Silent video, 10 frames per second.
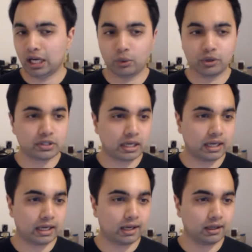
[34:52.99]
I would.
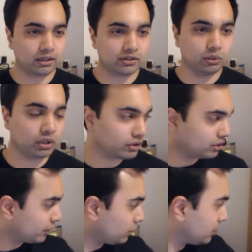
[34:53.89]
Let's see. What else
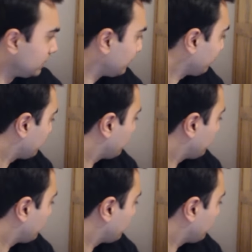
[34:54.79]
have I got here?